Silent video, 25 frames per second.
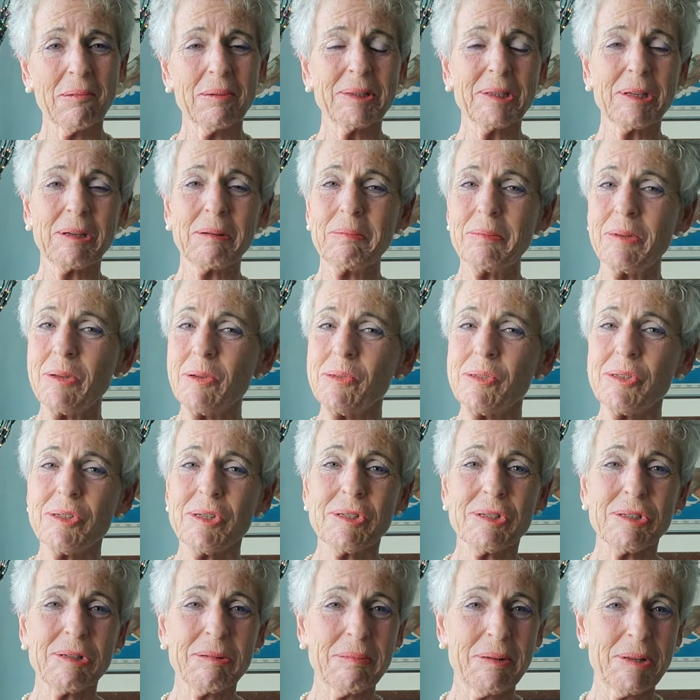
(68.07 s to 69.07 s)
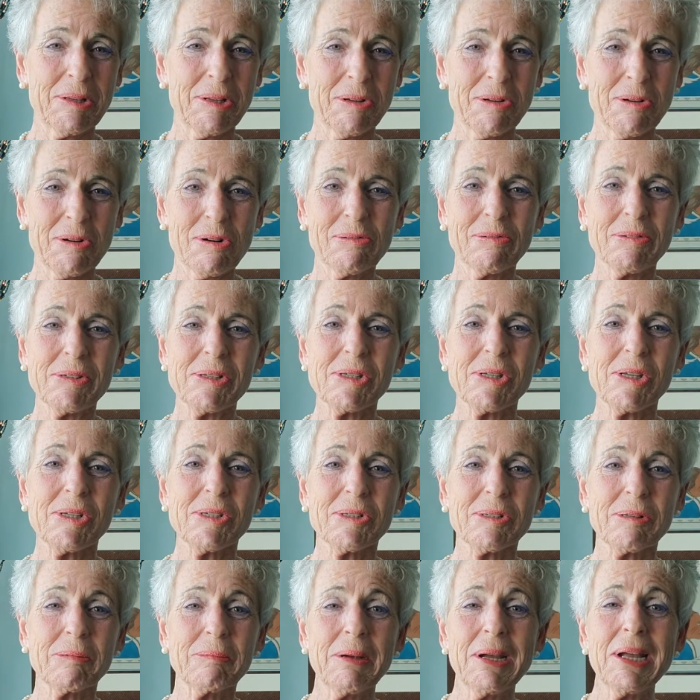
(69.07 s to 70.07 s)
with the immune system and the nervous
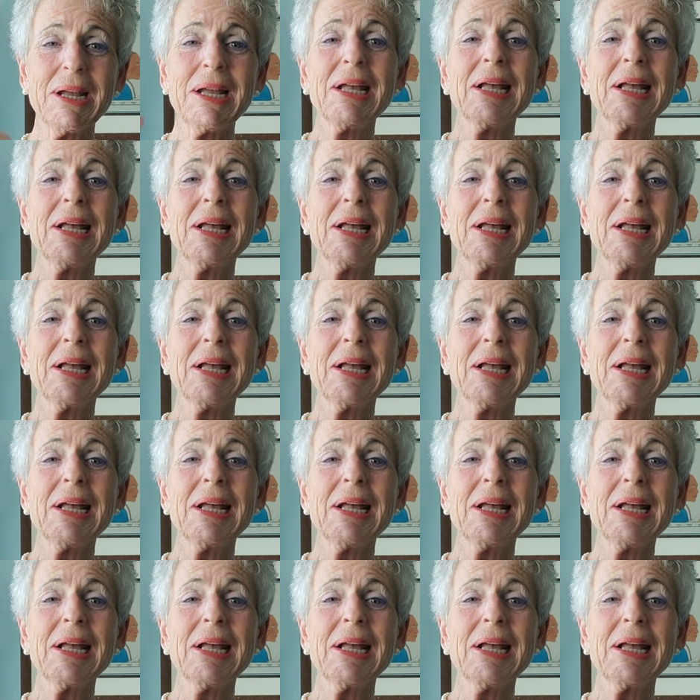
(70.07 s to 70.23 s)
system.